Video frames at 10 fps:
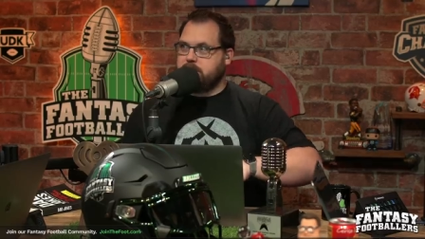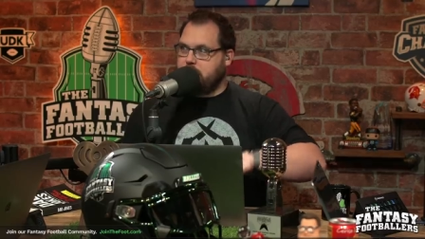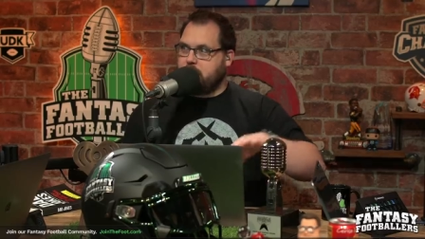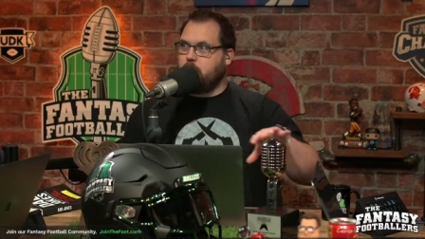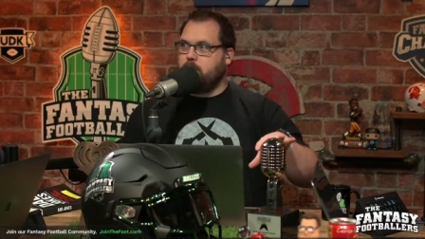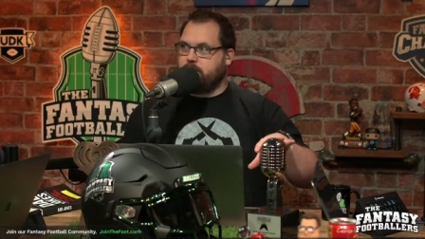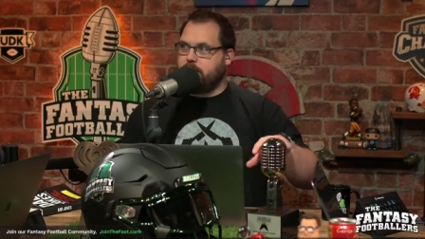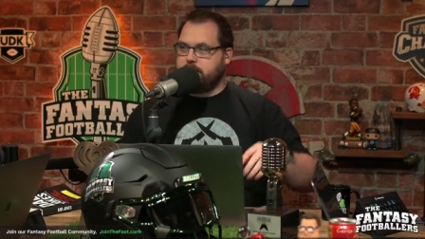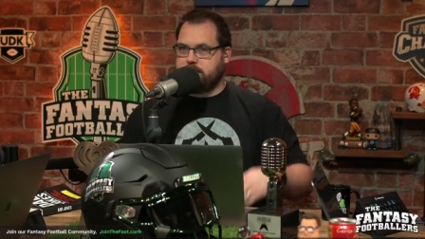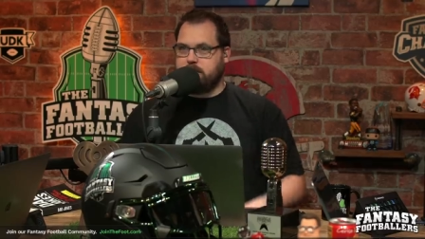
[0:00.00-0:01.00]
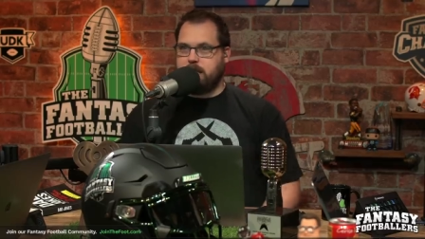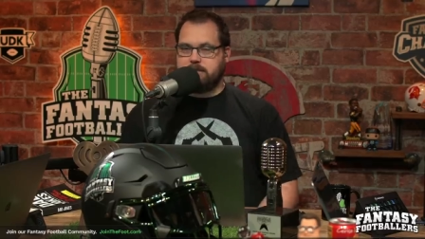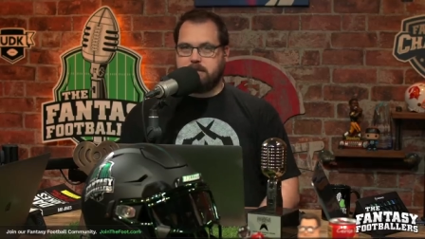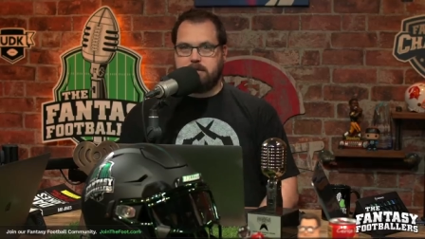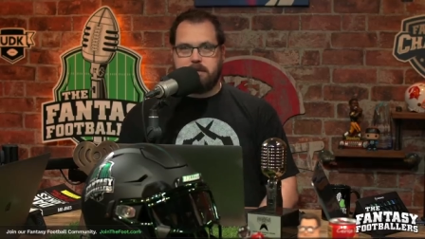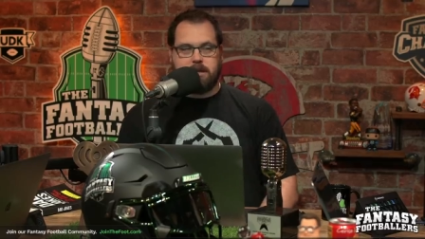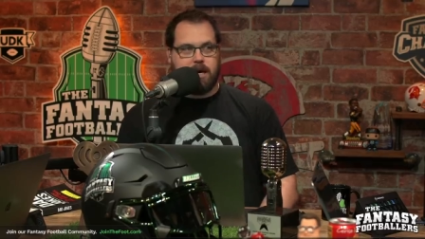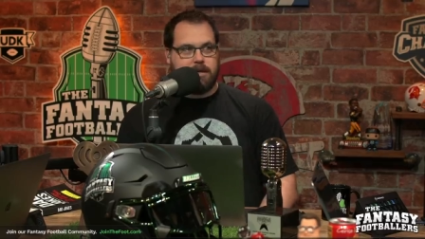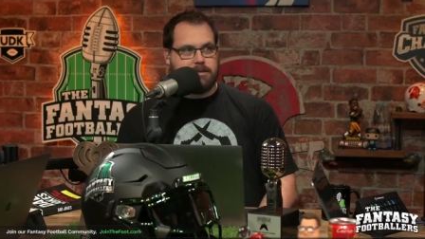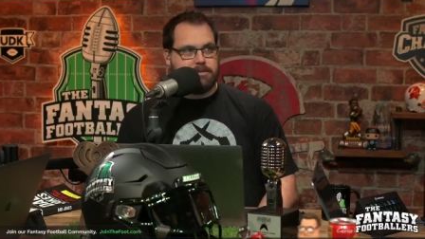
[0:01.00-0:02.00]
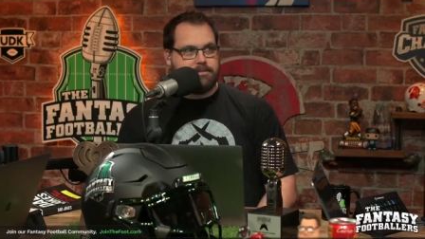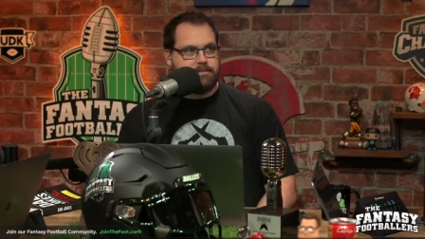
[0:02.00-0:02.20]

take over as as the lead guys.